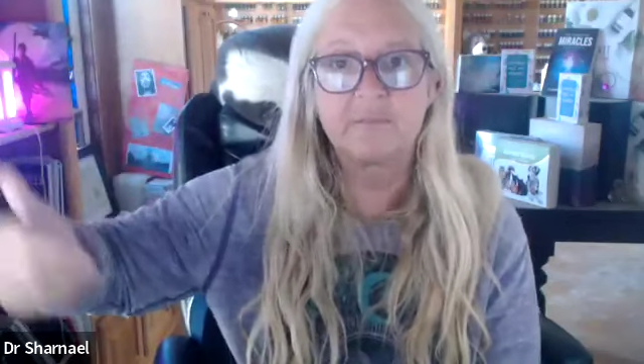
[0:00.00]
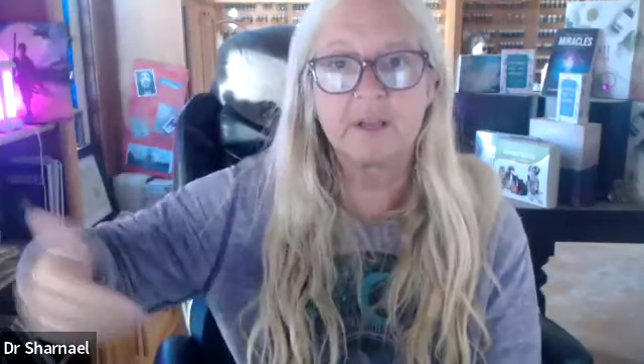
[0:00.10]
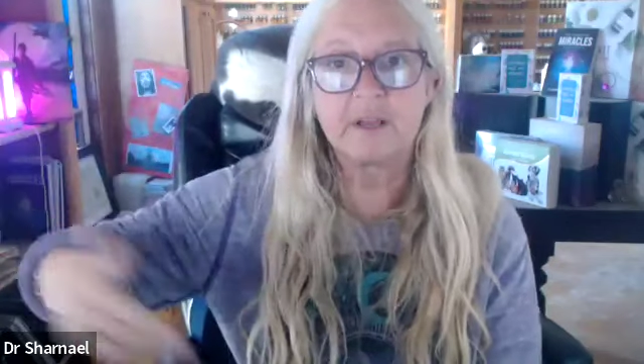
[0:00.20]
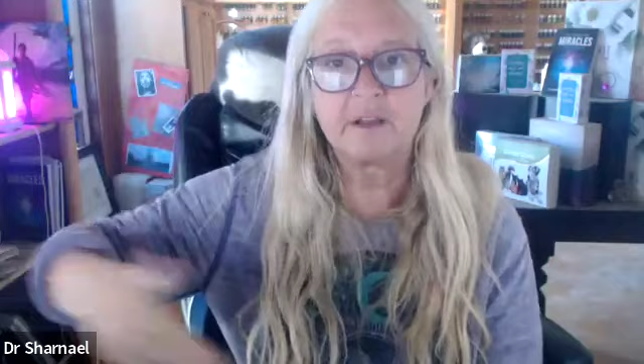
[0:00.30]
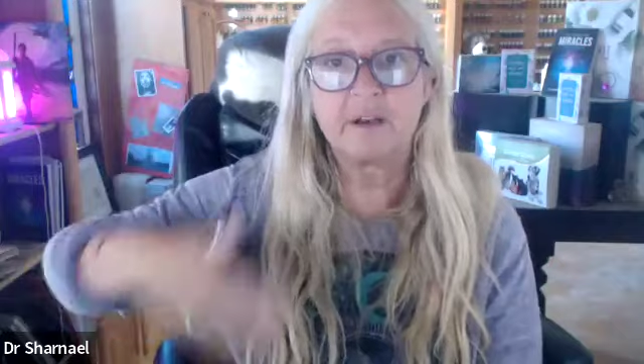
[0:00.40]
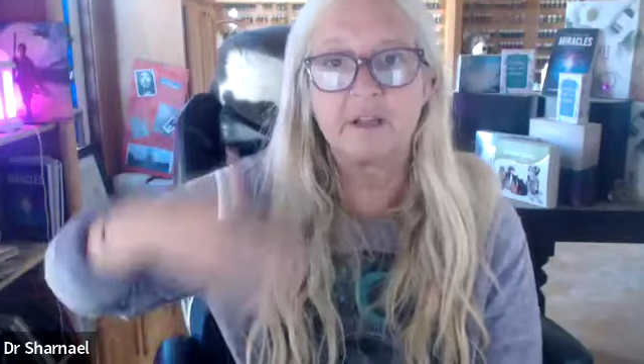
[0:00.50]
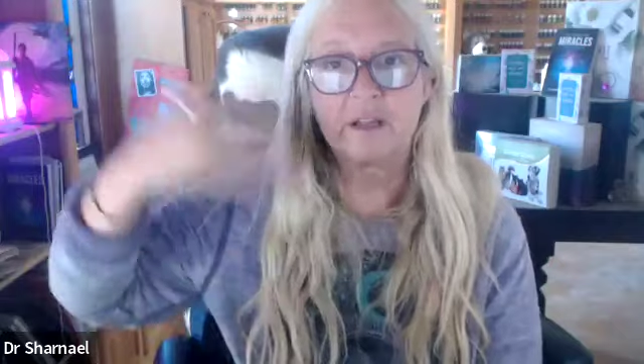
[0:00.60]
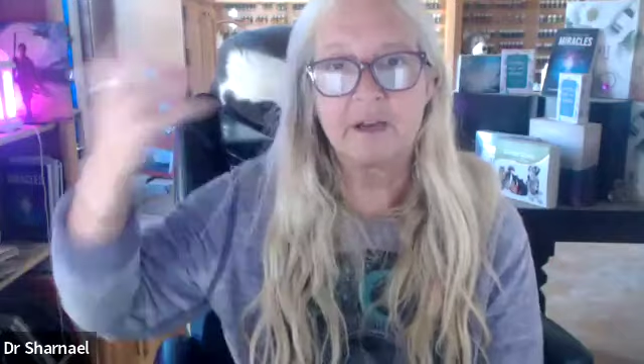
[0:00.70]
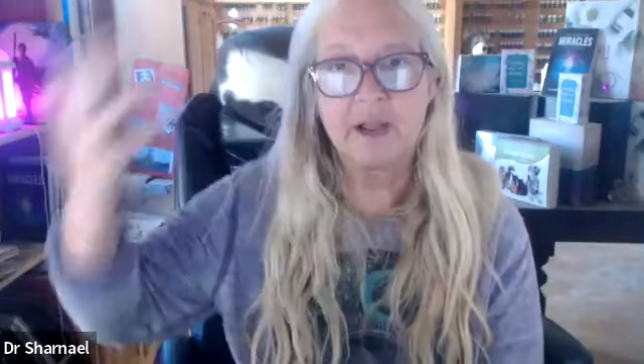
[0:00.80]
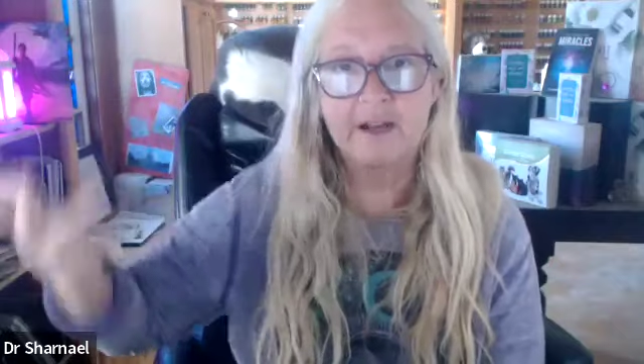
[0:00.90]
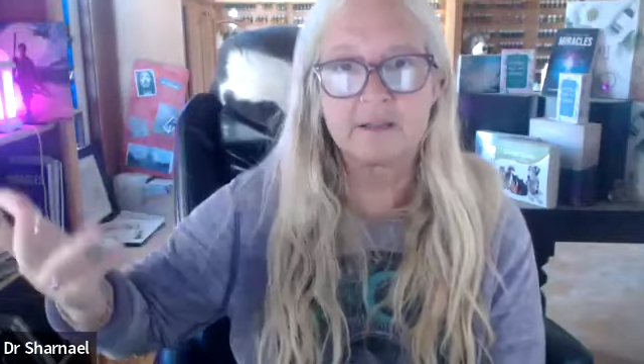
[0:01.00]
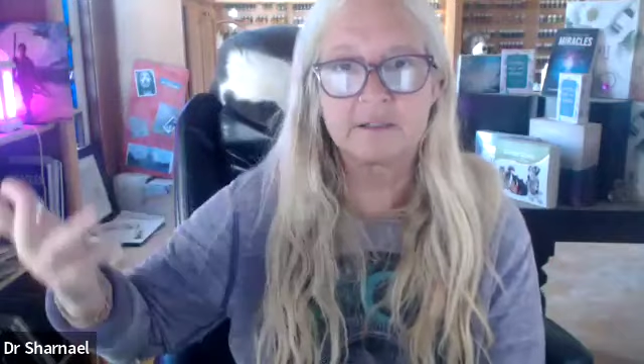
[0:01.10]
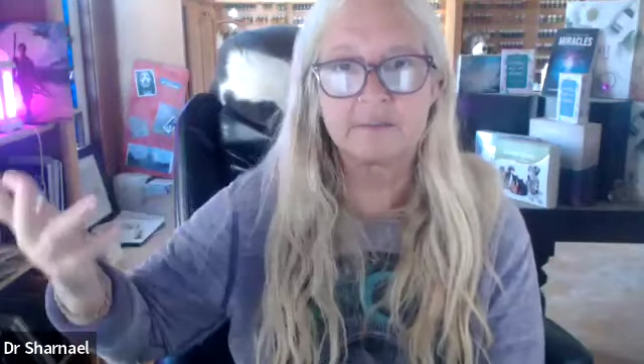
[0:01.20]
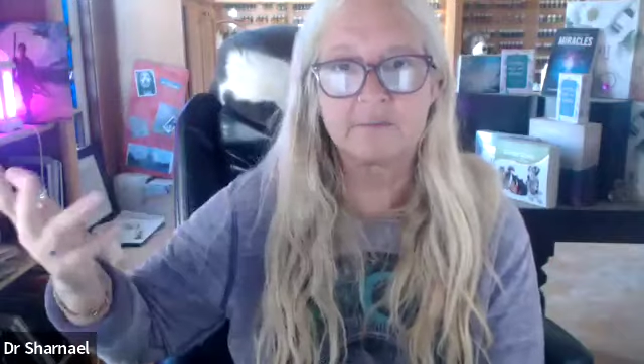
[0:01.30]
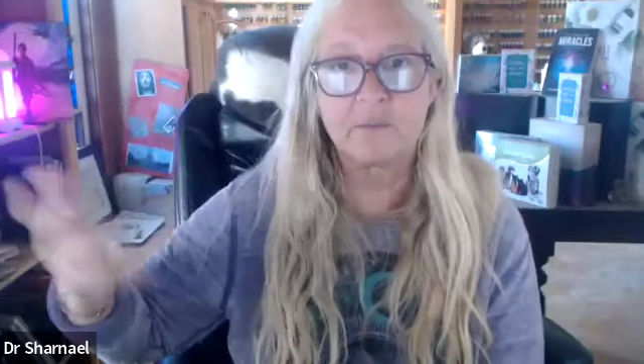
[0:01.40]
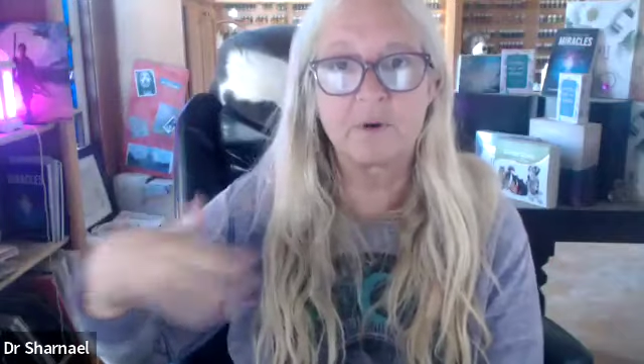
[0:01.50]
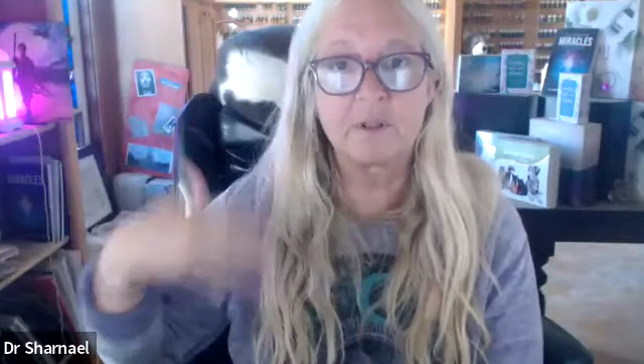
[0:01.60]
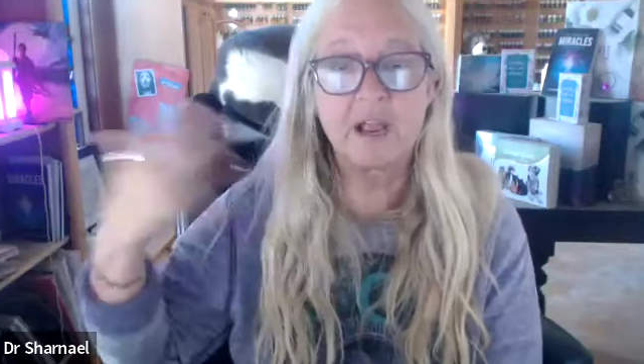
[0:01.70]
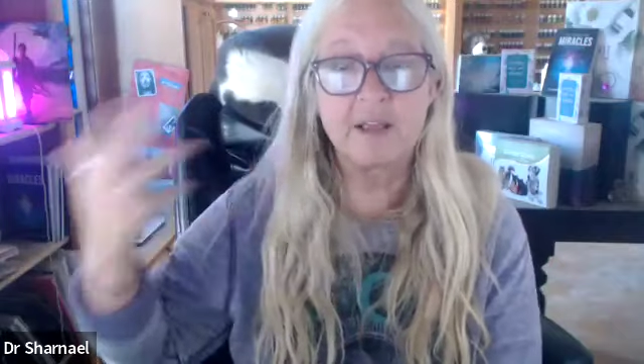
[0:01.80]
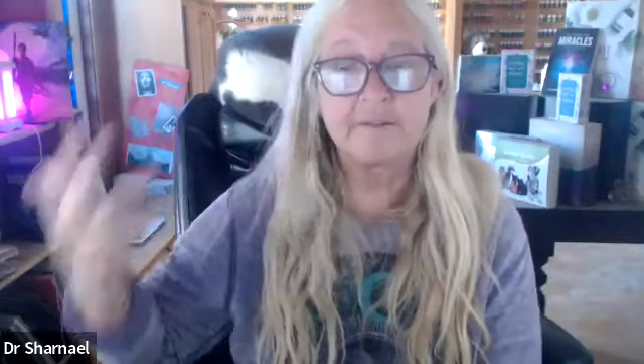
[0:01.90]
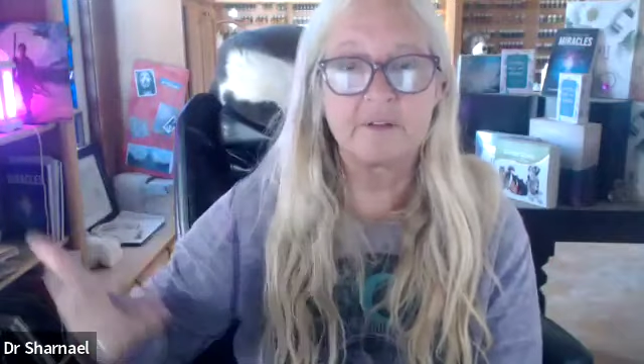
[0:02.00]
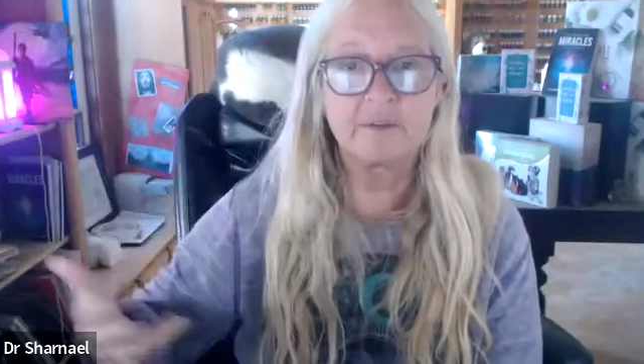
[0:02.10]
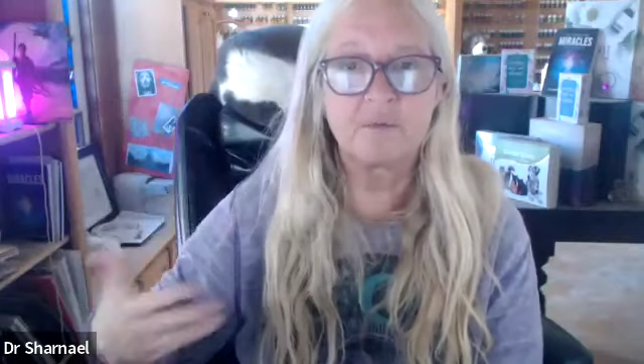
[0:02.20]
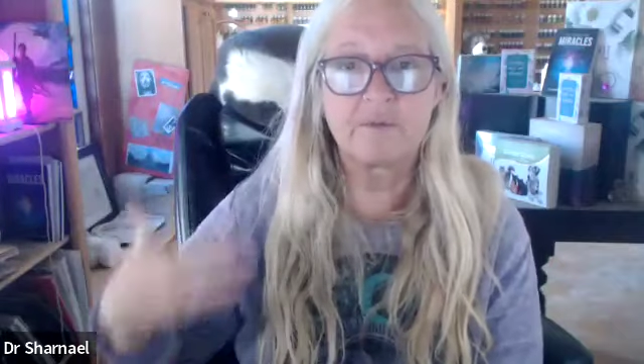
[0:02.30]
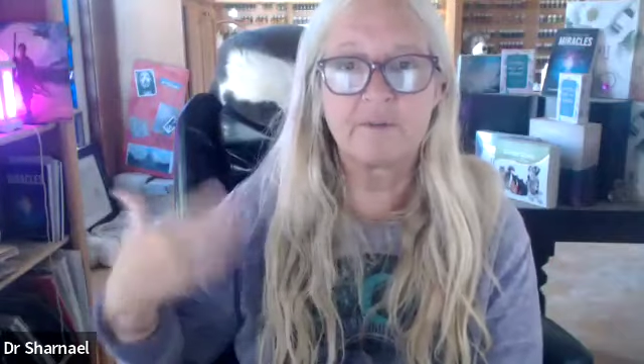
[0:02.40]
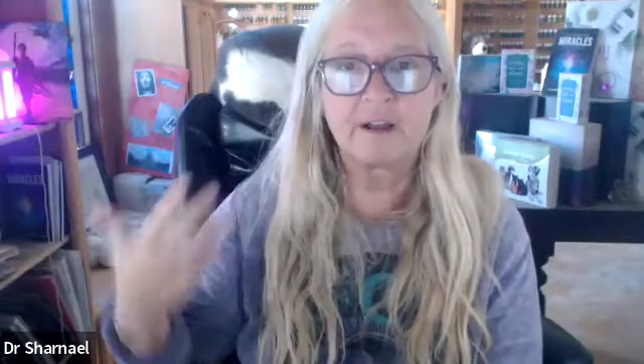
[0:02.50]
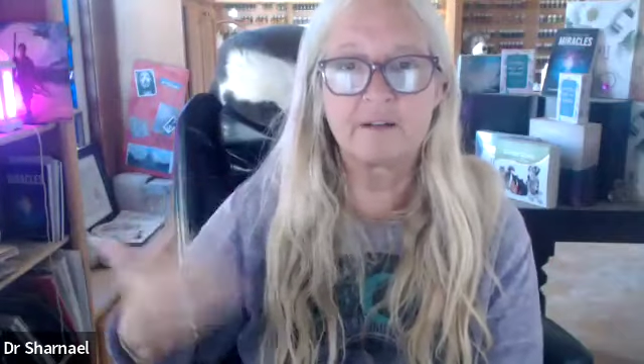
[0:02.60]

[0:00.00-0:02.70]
then it has more life and more